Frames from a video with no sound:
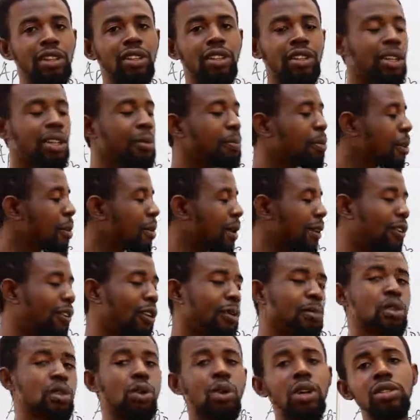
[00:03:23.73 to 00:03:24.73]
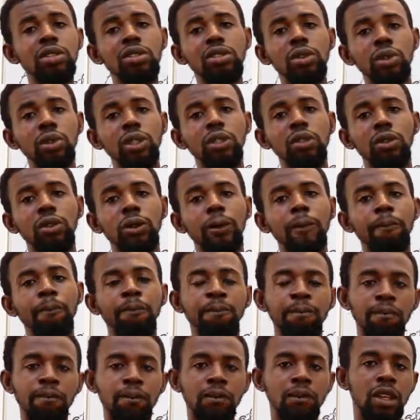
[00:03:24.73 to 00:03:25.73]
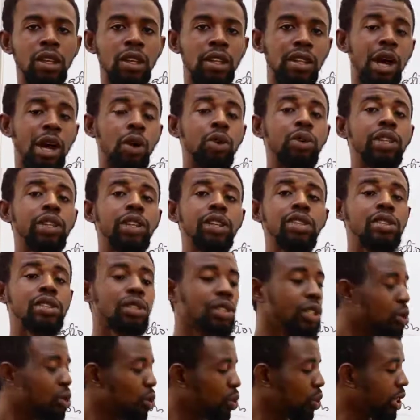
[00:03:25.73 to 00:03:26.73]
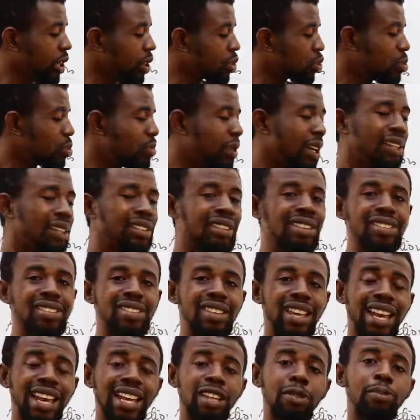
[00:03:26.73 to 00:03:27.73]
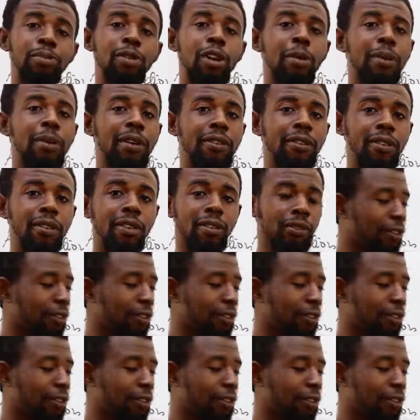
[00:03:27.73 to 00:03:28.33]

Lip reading: improper form. So what do? Now we need to make this improper